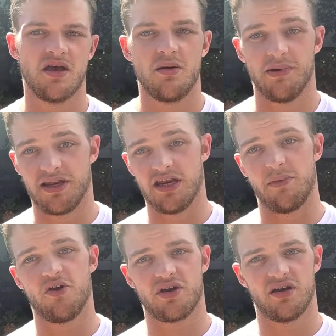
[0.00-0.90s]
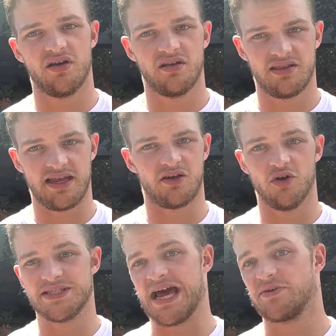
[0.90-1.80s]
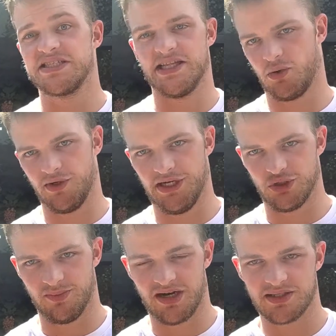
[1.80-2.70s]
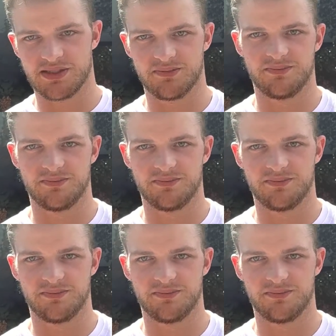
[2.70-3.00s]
But in America, that goes outside the quotation marks.